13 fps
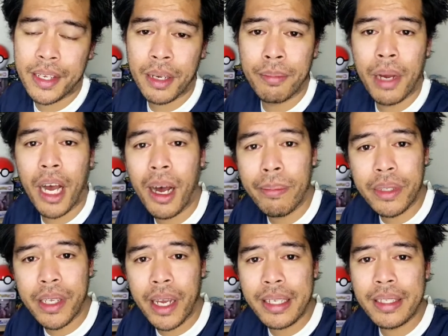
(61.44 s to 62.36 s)
some
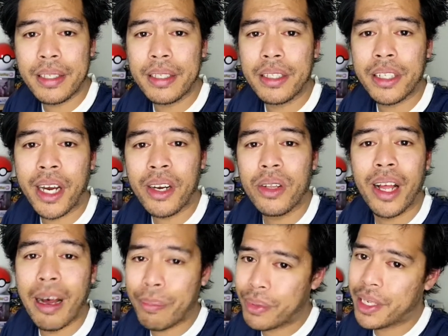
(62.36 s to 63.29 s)
updates, channel
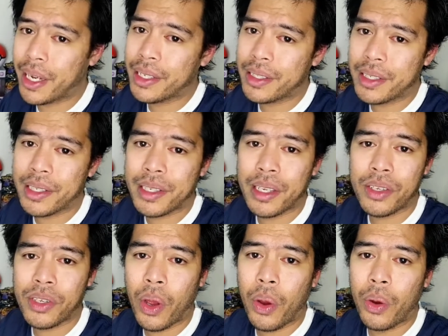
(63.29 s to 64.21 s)
updates.
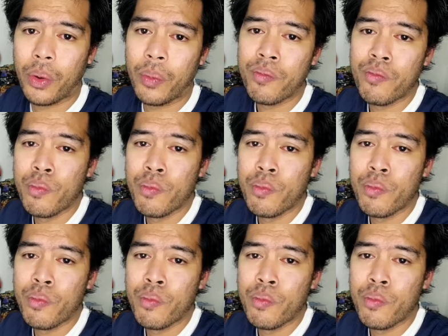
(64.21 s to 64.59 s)
So,